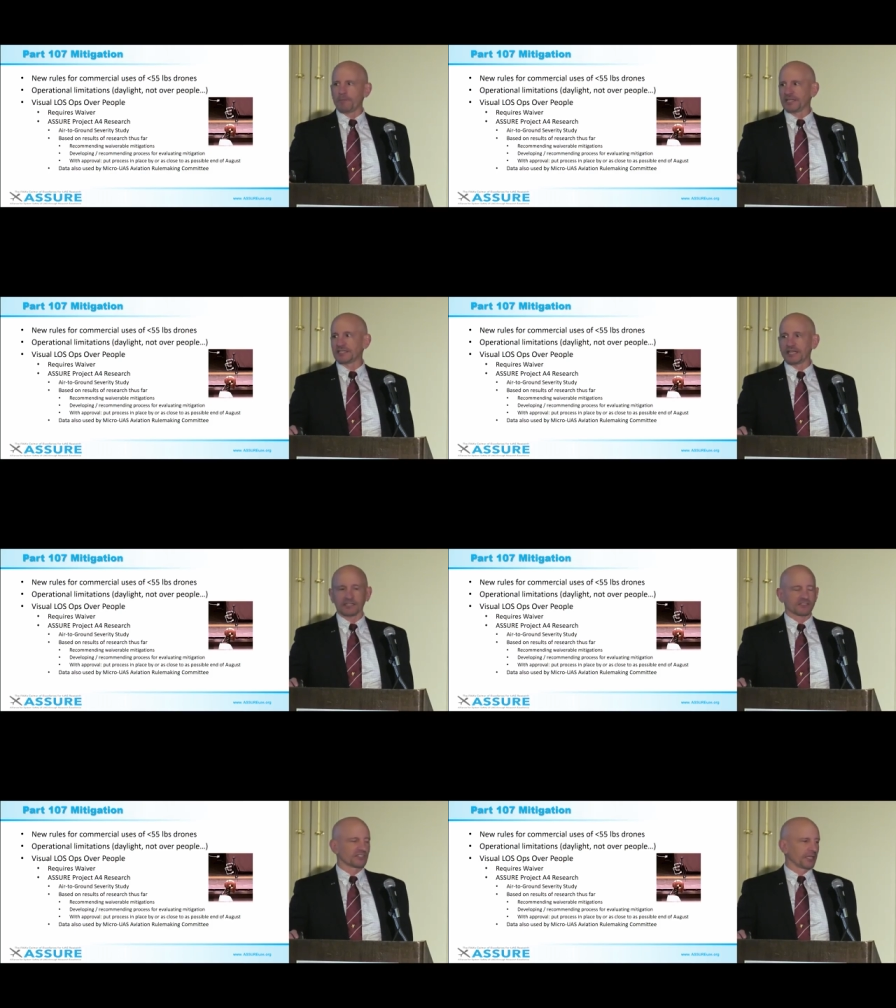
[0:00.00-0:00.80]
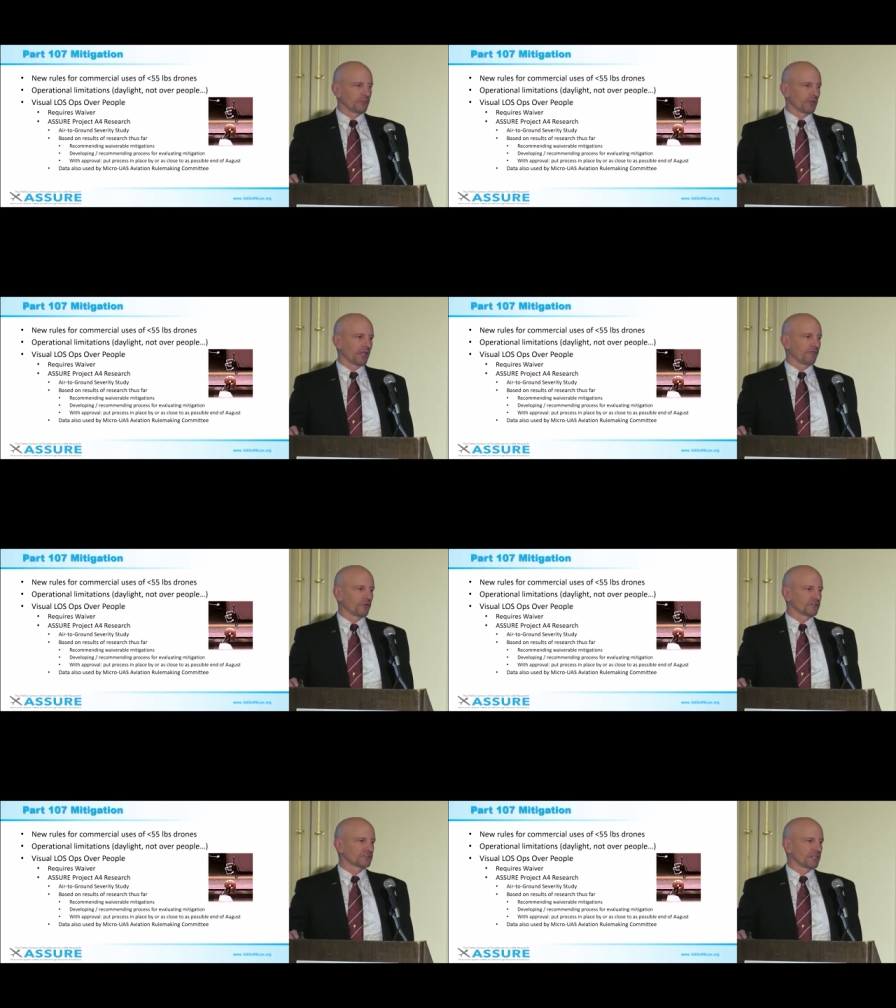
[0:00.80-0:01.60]
maintaining the same
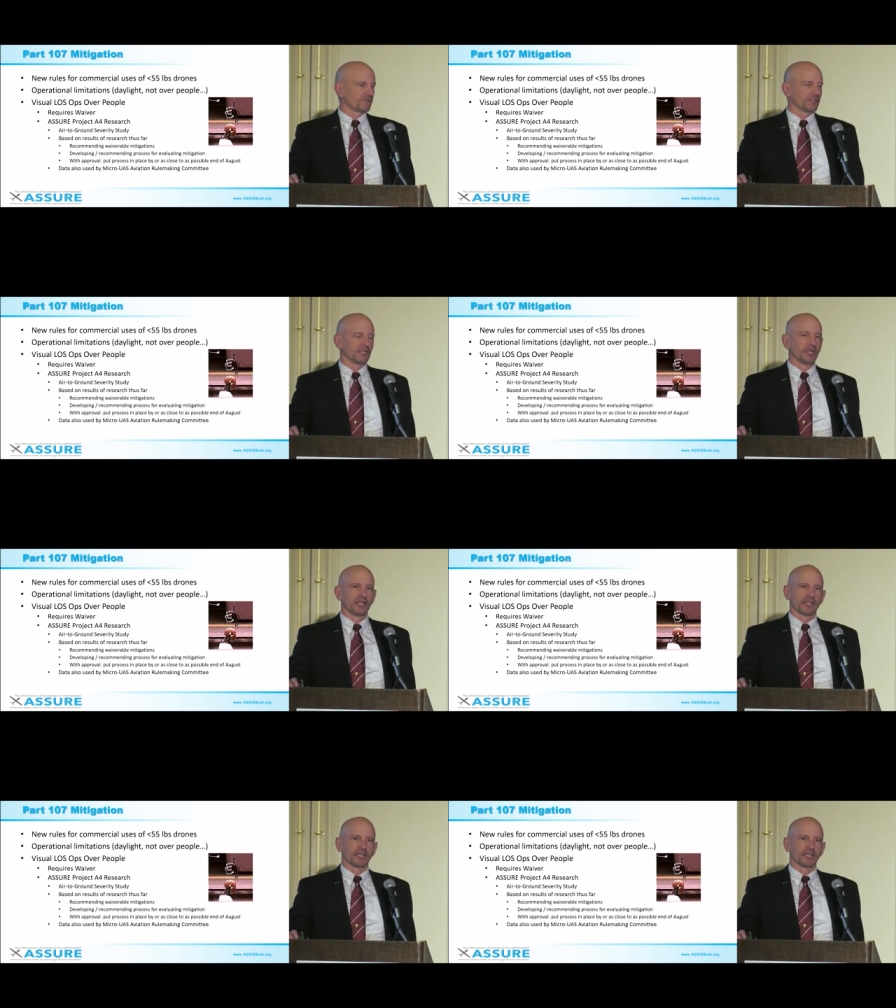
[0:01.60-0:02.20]
level of safety.